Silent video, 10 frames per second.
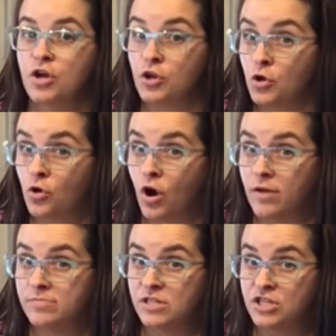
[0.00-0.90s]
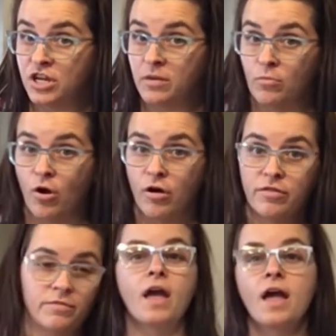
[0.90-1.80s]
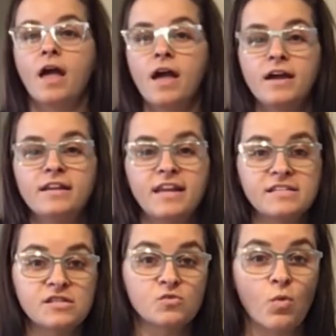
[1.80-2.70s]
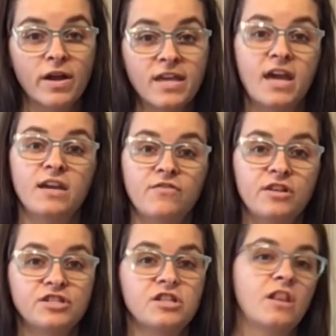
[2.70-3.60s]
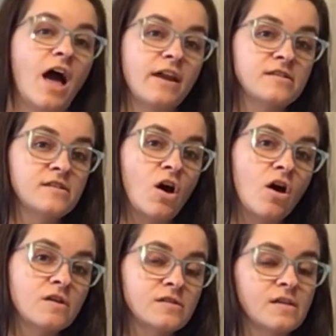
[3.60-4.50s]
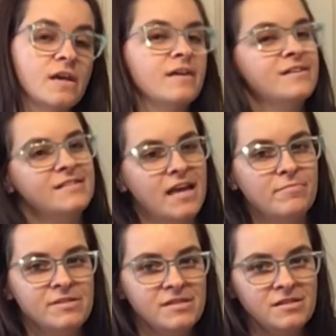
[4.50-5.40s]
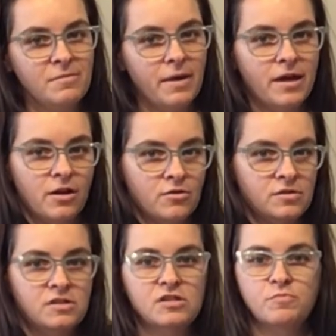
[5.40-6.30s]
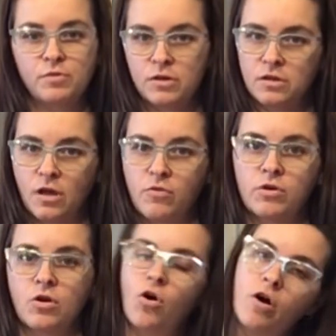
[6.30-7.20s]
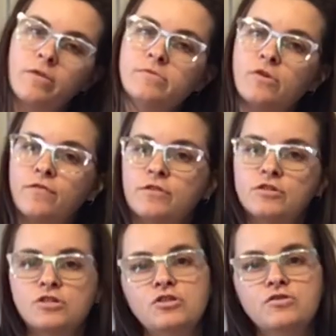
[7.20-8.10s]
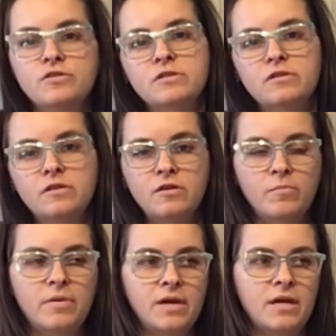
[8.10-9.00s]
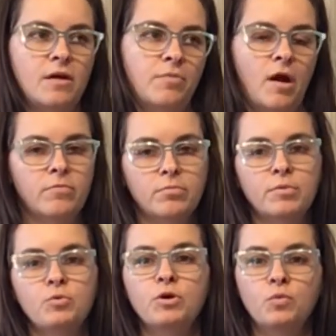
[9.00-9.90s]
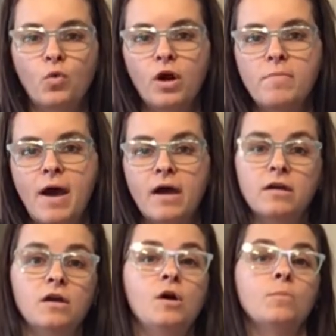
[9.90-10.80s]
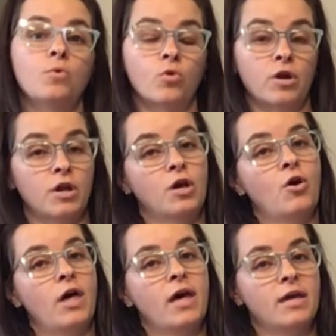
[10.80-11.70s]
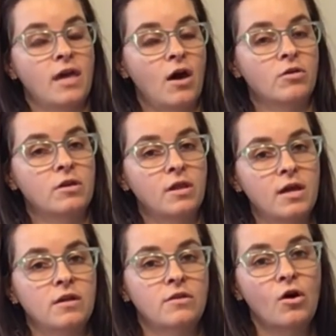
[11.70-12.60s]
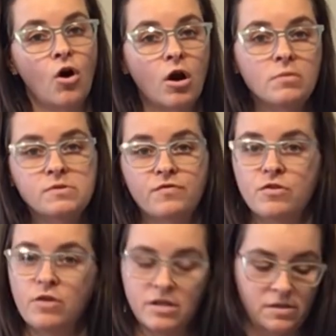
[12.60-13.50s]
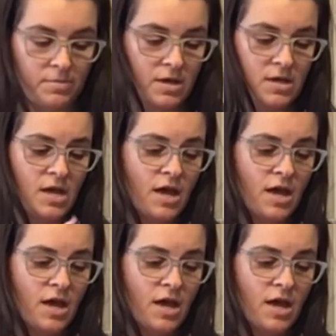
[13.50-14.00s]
No carbs in chicken broth. Next is 1 can of enchilada sauce. Same as the tomatoes, this is pretty low in carbs, so if you're just using a little bit, I probably wouldn't worry about it. But we're gonna go ahead and calculate in the carbs for the recipe.